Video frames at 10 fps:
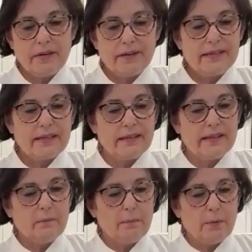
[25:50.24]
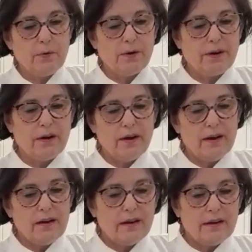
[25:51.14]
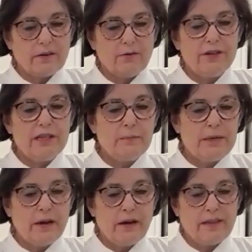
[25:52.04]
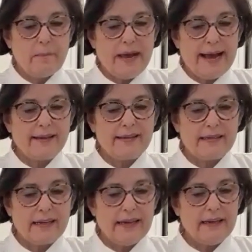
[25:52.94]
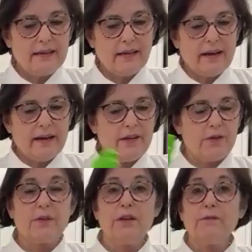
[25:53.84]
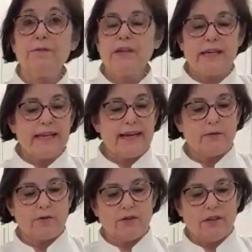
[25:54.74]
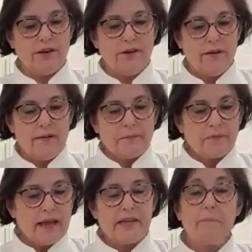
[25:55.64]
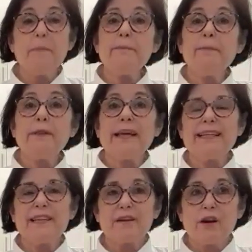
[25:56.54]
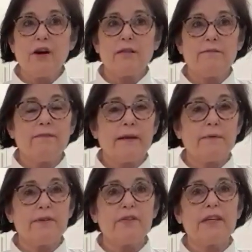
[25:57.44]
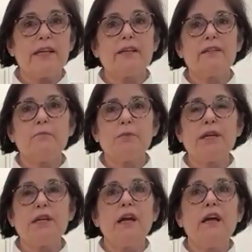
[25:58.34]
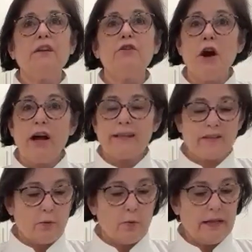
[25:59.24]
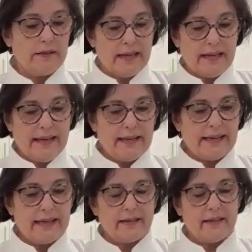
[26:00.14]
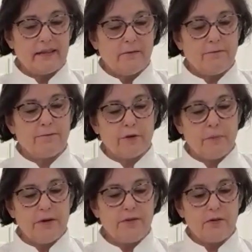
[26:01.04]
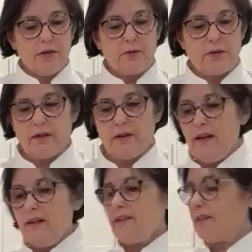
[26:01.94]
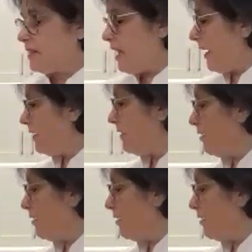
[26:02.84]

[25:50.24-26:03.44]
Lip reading: it's a little more crispy on the backside. You know, if you take it out earlier, some people like their cauliflower steak to be not so well done. They like it a little firmer, so you can decide